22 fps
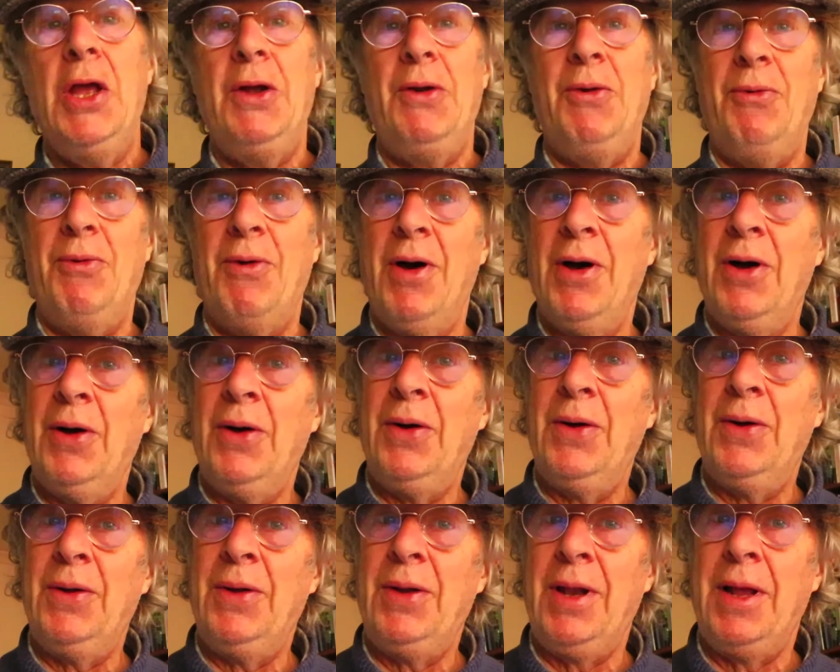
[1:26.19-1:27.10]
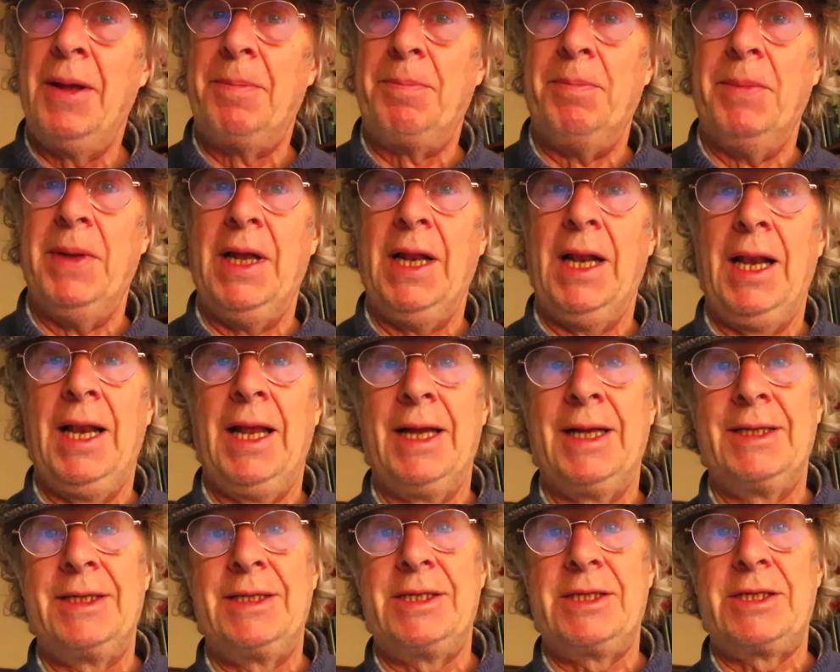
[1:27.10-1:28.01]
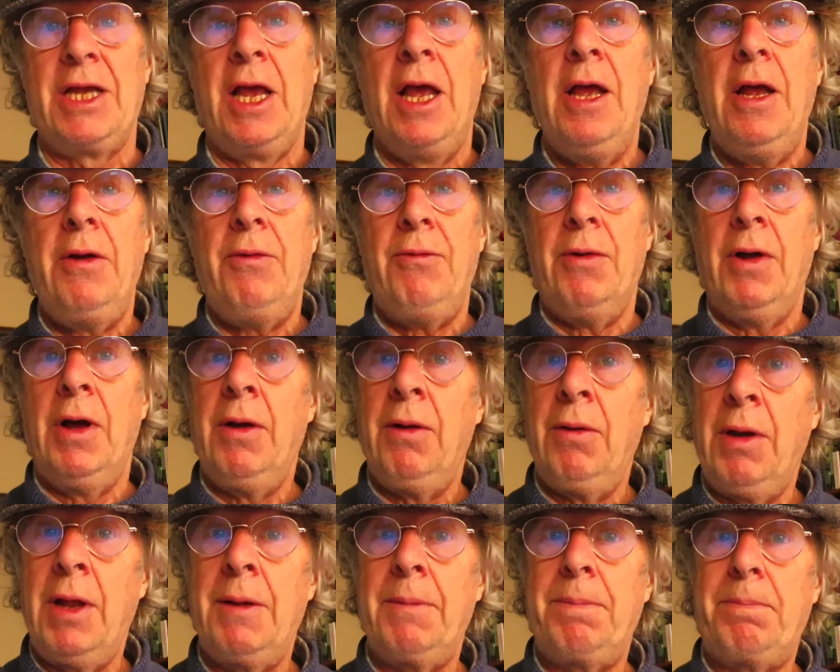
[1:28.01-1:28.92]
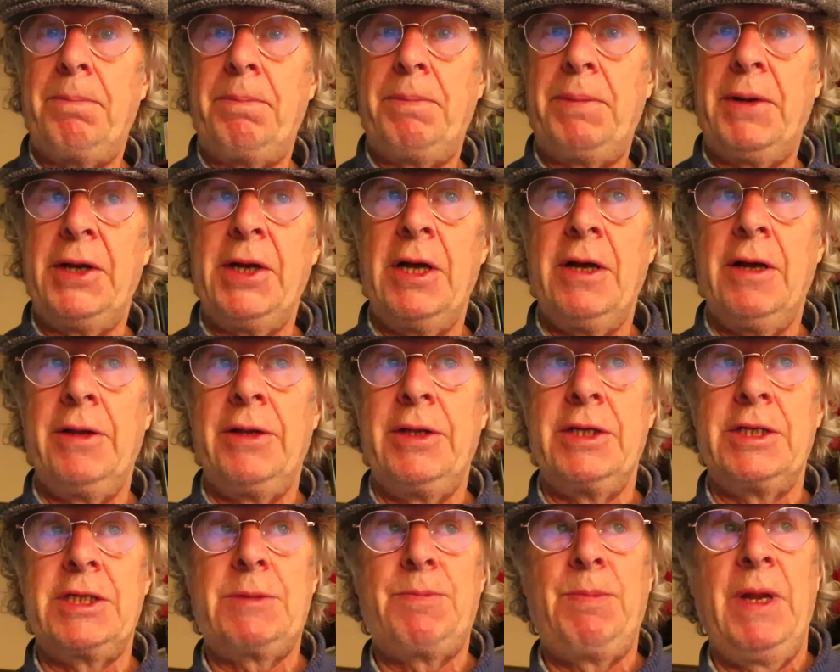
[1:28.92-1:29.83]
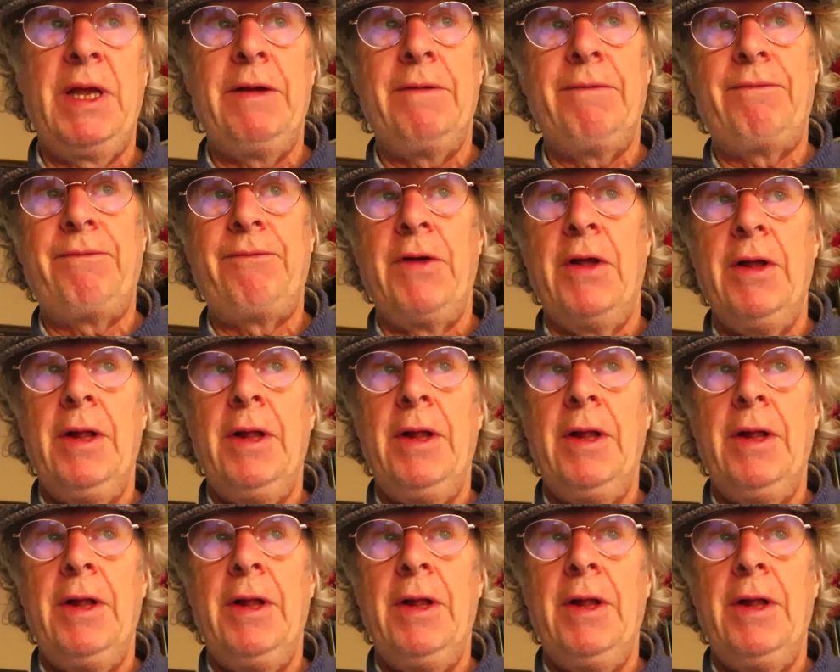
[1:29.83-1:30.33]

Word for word: Roll up, me lads, roll up another spliff.